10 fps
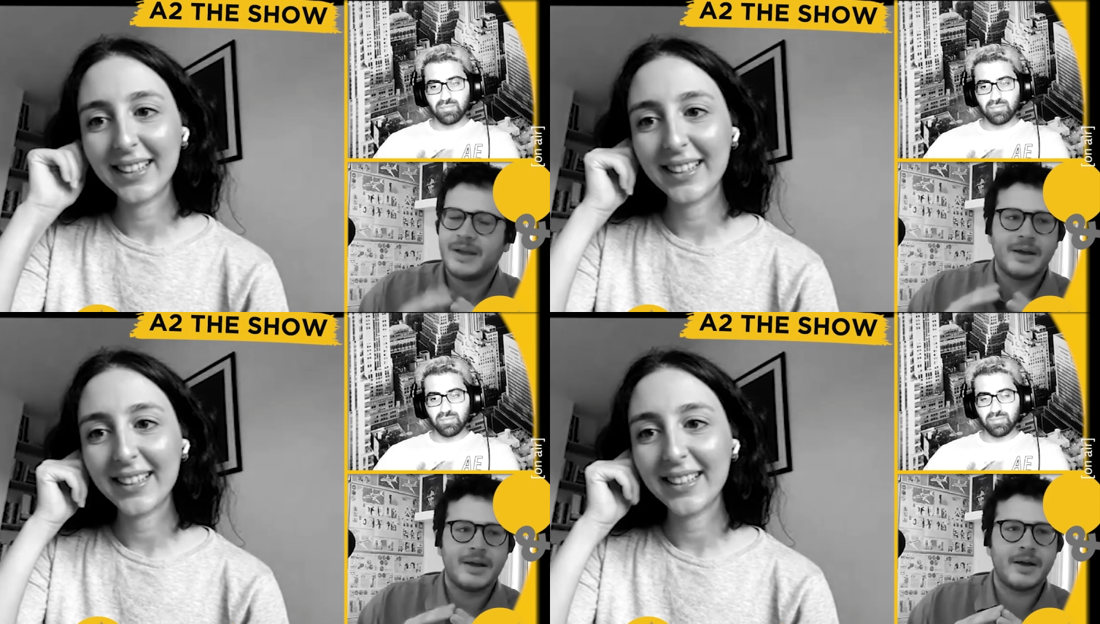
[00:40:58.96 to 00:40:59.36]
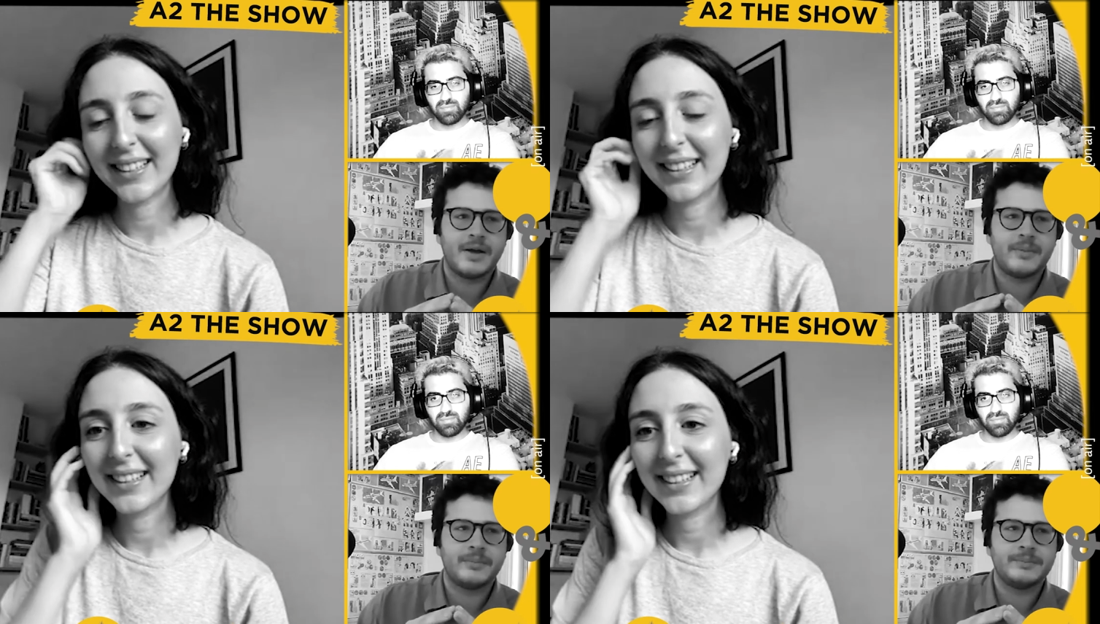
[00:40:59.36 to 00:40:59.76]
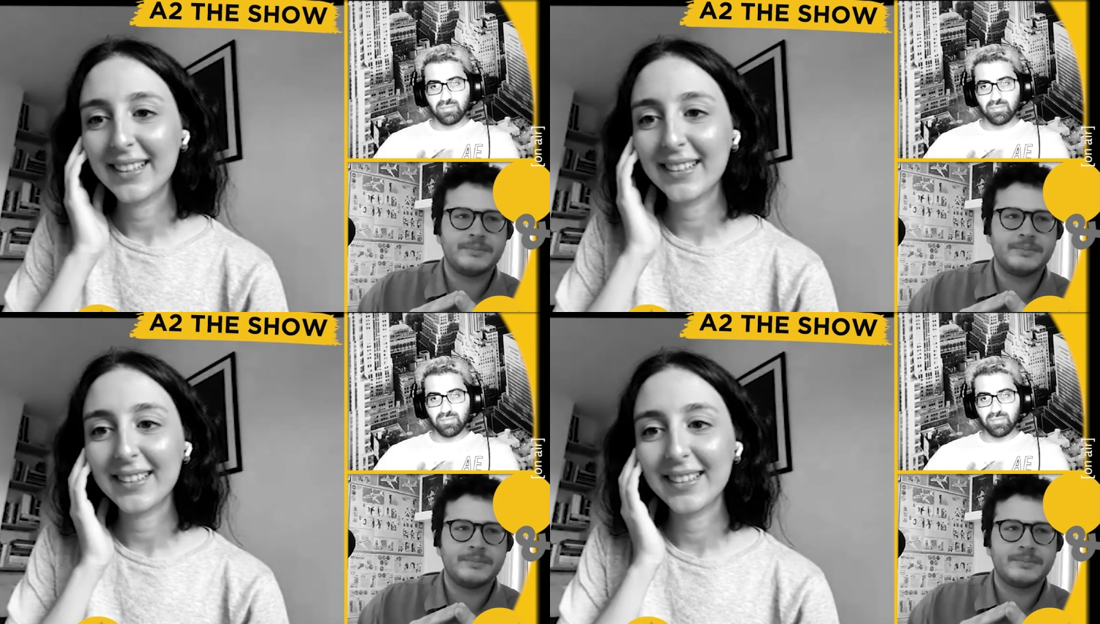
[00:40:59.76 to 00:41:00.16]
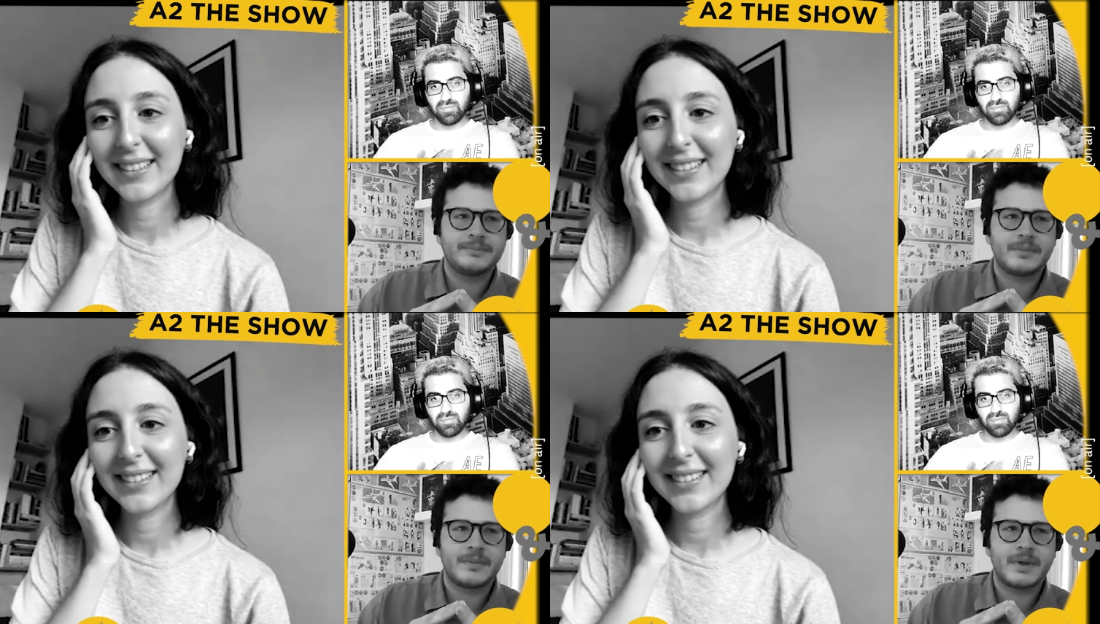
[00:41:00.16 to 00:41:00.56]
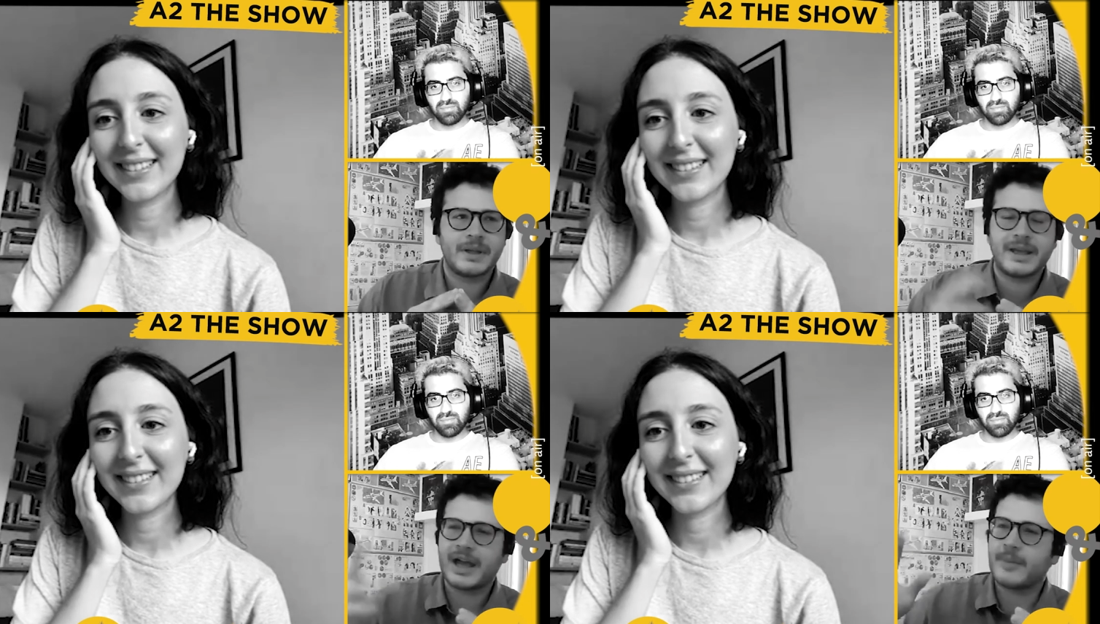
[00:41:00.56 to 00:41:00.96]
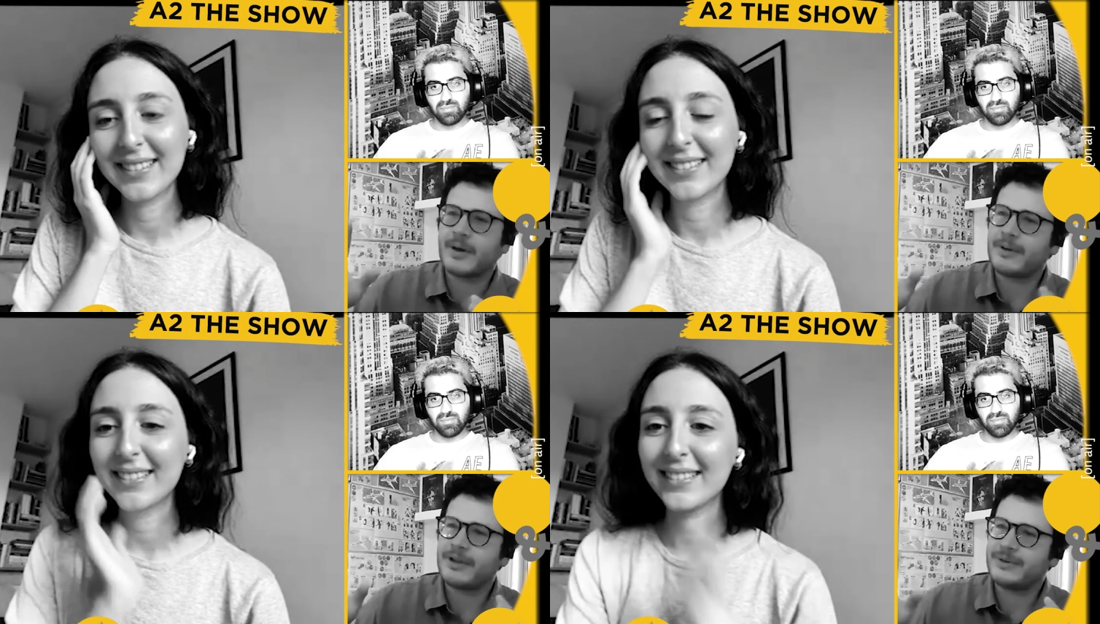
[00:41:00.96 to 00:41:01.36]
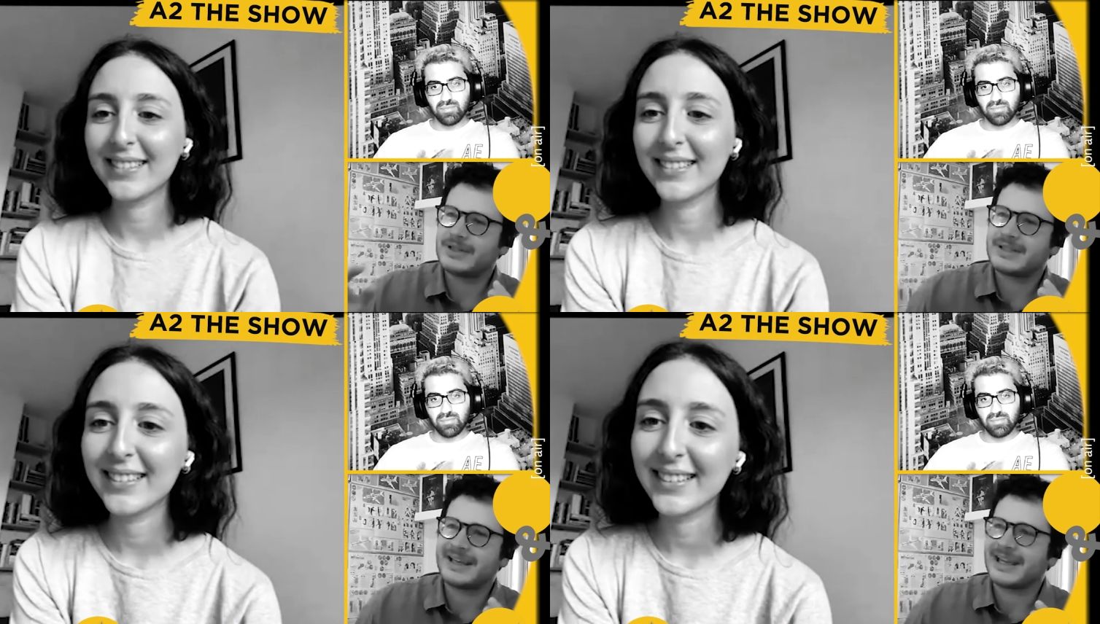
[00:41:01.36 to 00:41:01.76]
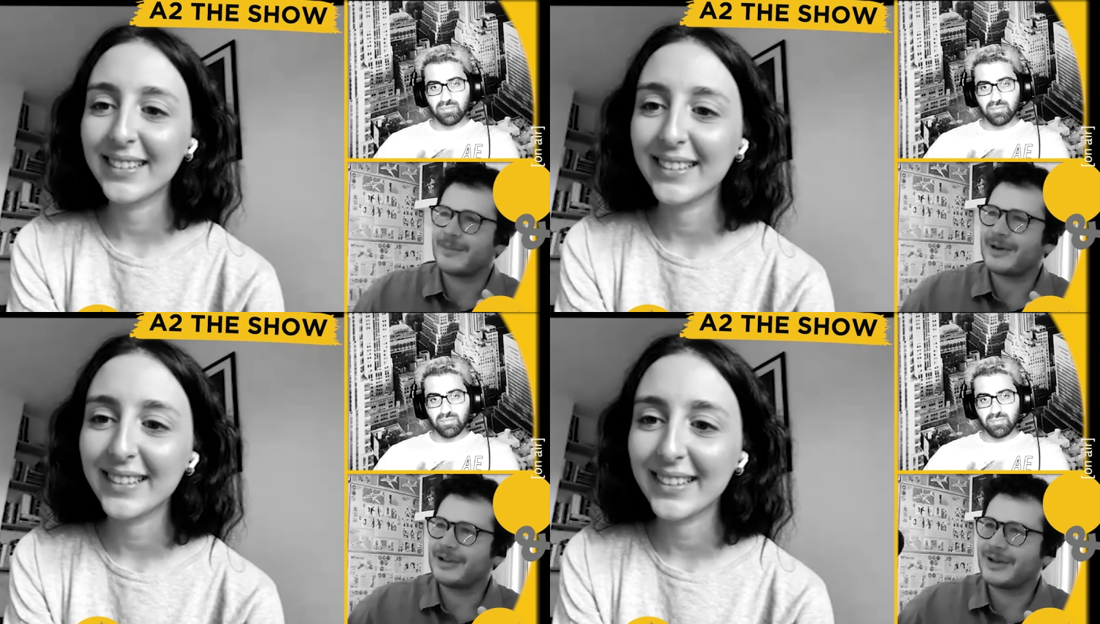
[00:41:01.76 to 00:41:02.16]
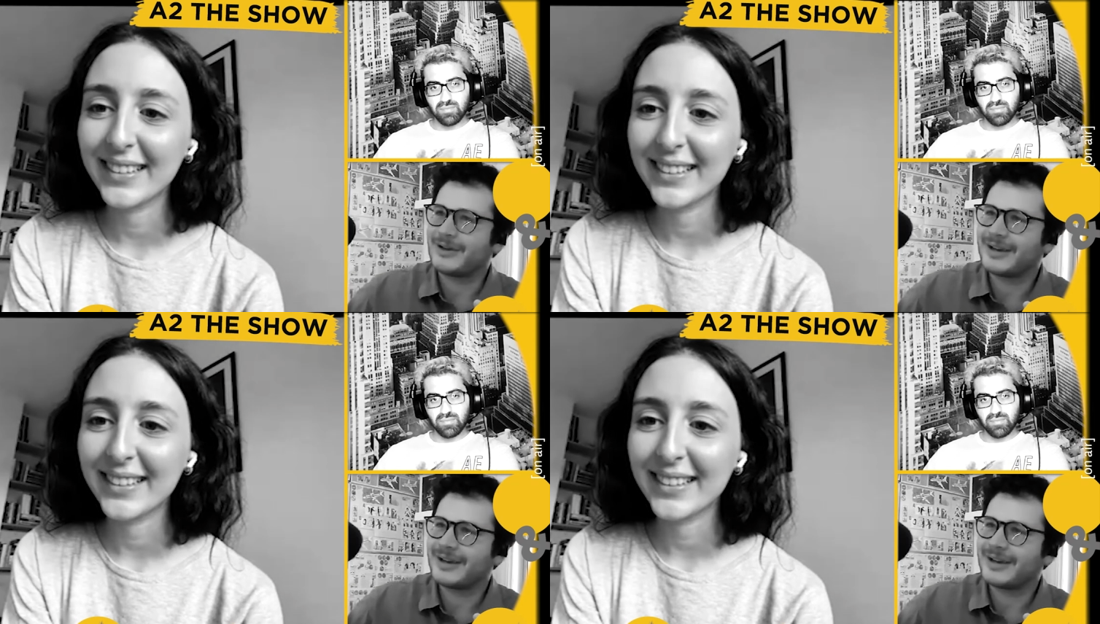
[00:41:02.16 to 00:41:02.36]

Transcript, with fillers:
Speaker 1: um, yeah, about what you were saying about like